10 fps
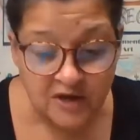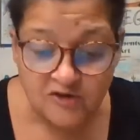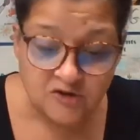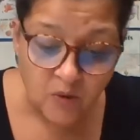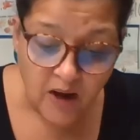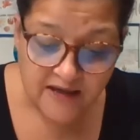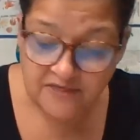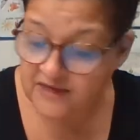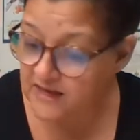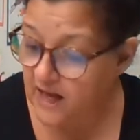So I
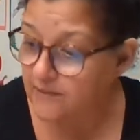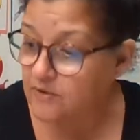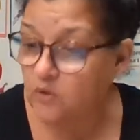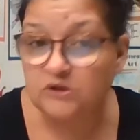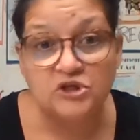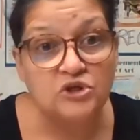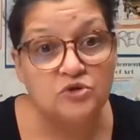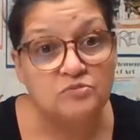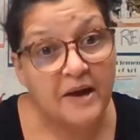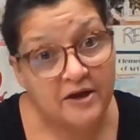think I'm going to
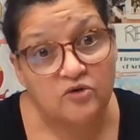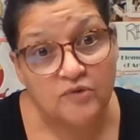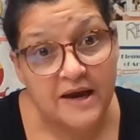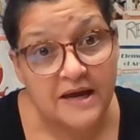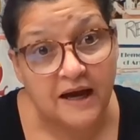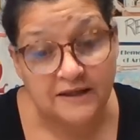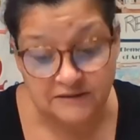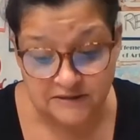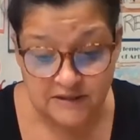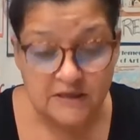use my
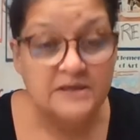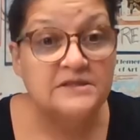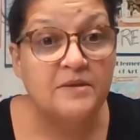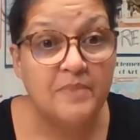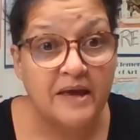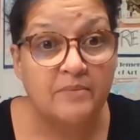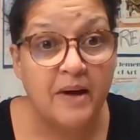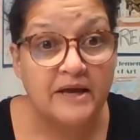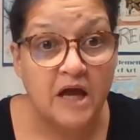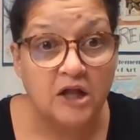crayons to make my
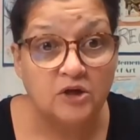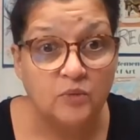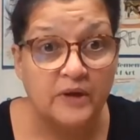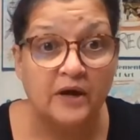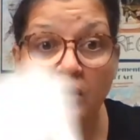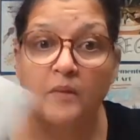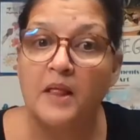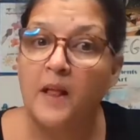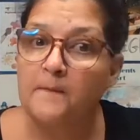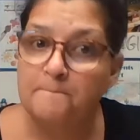color wheel.
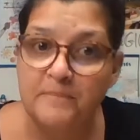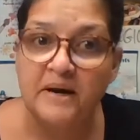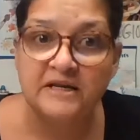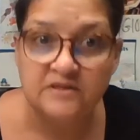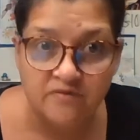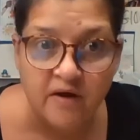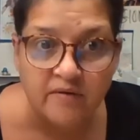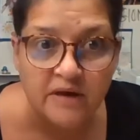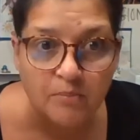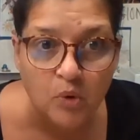But it's
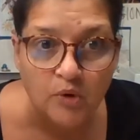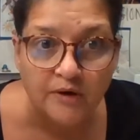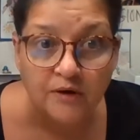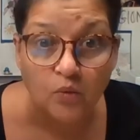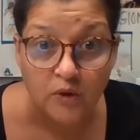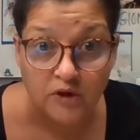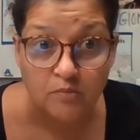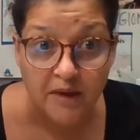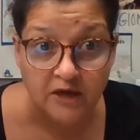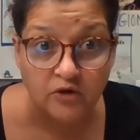very important when you
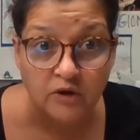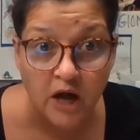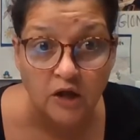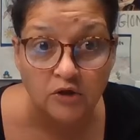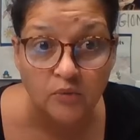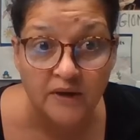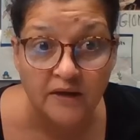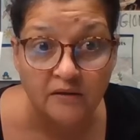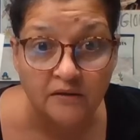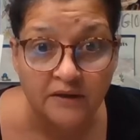make your color
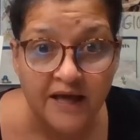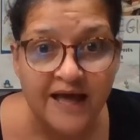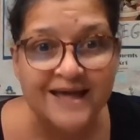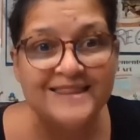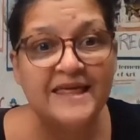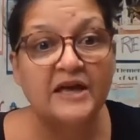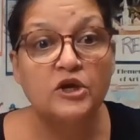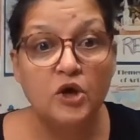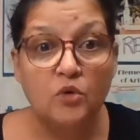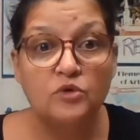wheel that you
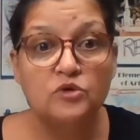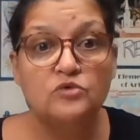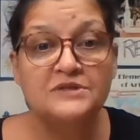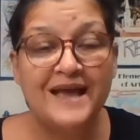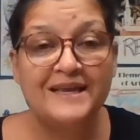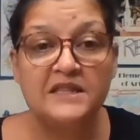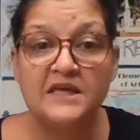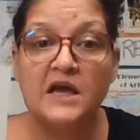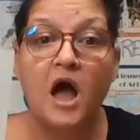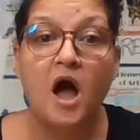don't use
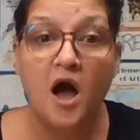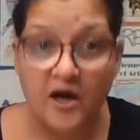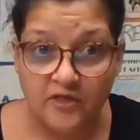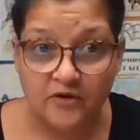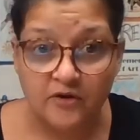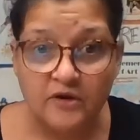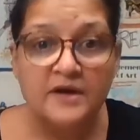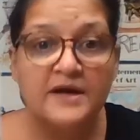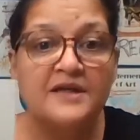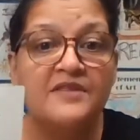anything other
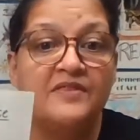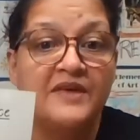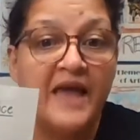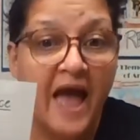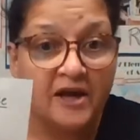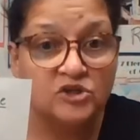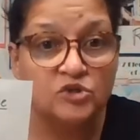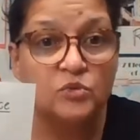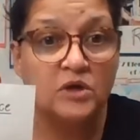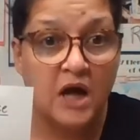than the
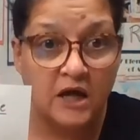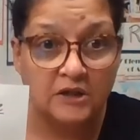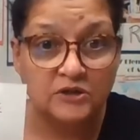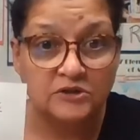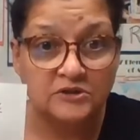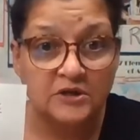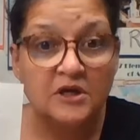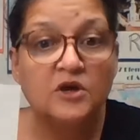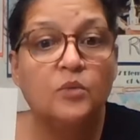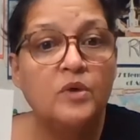actual colors.
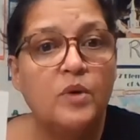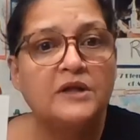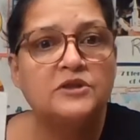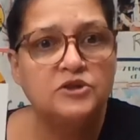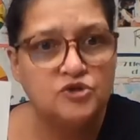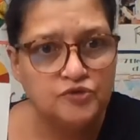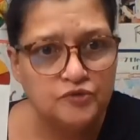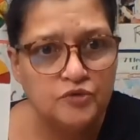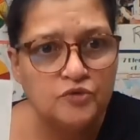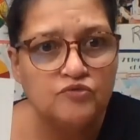We want the
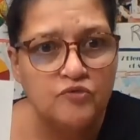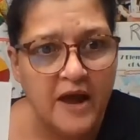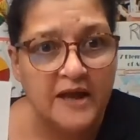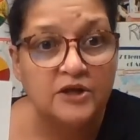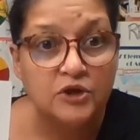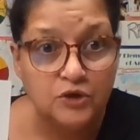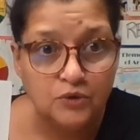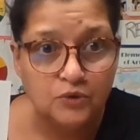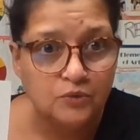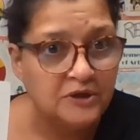true red
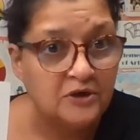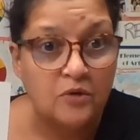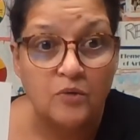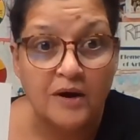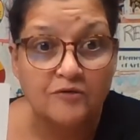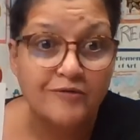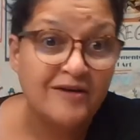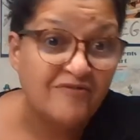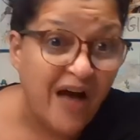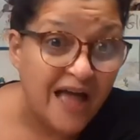hue. We don't want
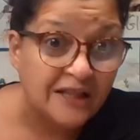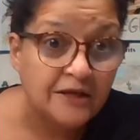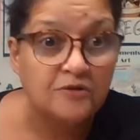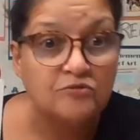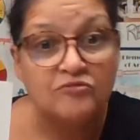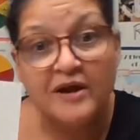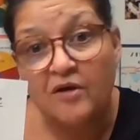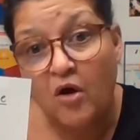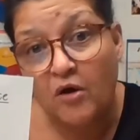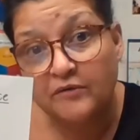red violet, red
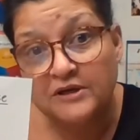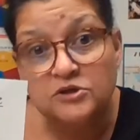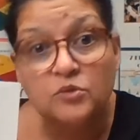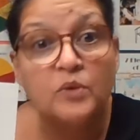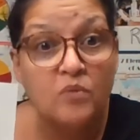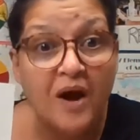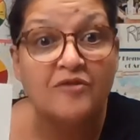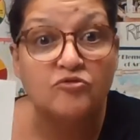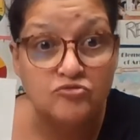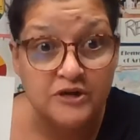orange. We want
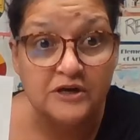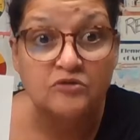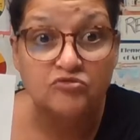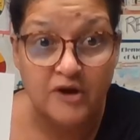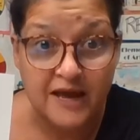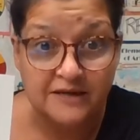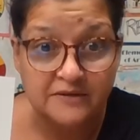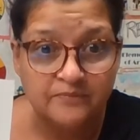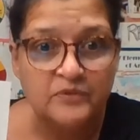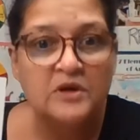real red.
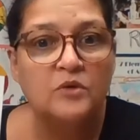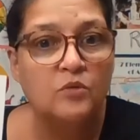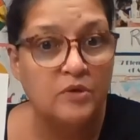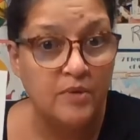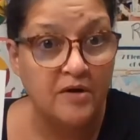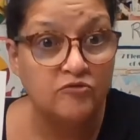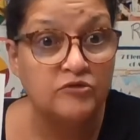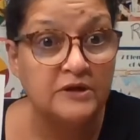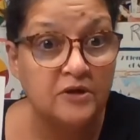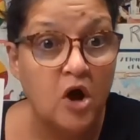We want
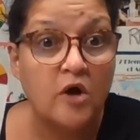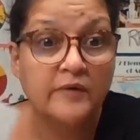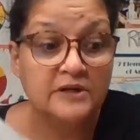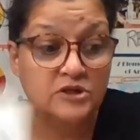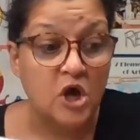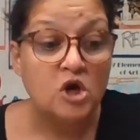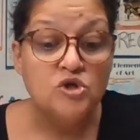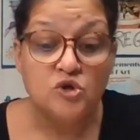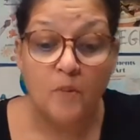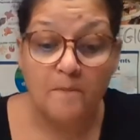real orange.
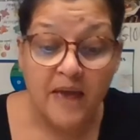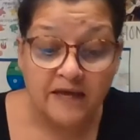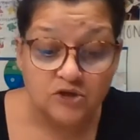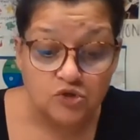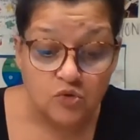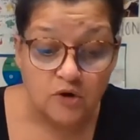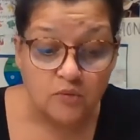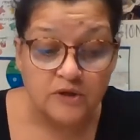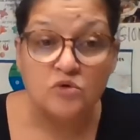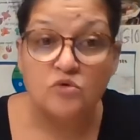So make sure
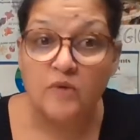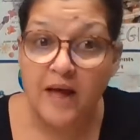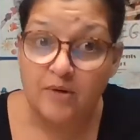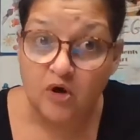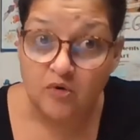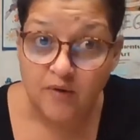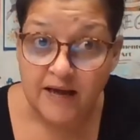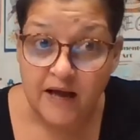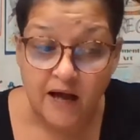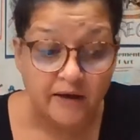when you grab a
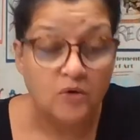crayon